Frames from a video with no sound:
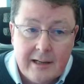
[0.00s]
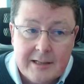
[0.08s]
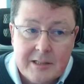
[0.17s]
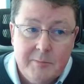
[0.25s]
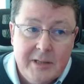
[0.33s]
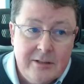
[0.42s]

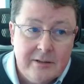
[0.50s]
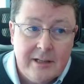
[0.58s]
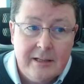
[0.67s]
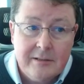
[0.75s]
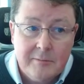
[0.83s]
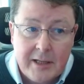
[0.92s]
X meter
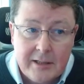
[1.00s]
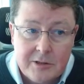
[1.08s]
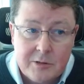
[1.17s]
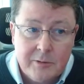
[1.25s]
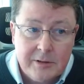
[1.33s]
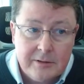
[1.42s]
data
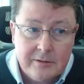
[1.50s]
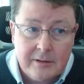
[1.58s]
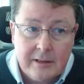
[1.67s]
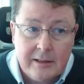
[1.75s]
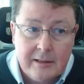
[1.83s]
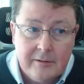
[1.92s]
management,
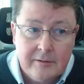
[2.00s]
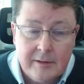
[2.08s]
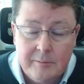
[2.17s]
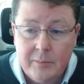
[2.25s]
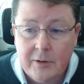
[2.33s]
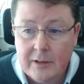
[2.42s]

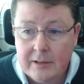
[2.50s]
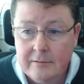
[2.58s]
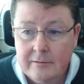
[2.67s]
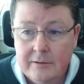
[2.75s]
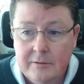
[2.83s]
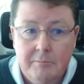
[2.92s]

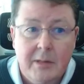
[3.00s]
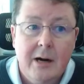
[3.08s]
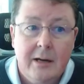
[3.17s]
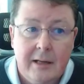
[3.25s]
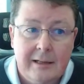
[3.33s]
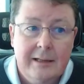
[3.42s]
important
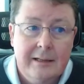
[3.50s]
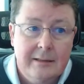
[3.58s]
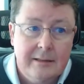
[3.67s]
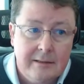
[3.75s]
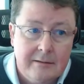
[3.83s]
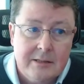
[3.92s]
market
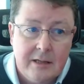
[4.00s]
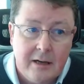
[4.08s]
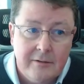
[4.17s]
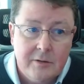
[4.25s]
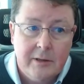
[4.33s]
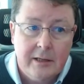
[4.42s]
leading
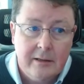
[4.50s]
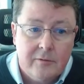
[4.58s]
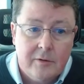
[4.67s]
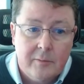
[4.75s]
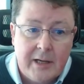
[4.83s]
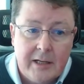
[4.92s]
software
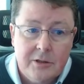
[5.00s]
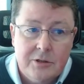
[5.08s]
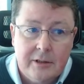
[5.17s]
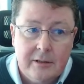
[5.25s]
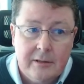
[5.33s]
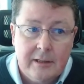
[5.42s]
for
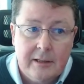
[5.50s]
managing